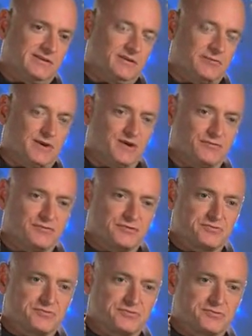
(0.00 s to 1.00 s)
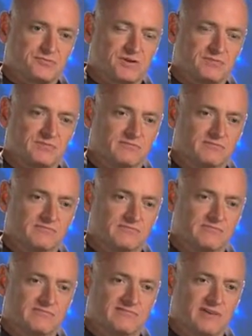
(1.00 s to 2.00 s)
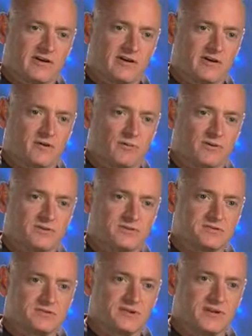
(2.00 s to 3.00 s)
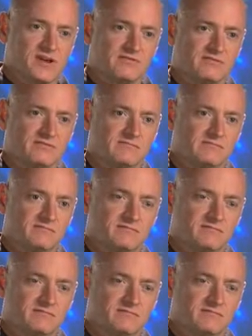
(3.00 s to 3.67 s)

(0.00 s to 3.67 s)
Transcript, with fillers: you know, my other interest was maybe flying airplanes in the Navy.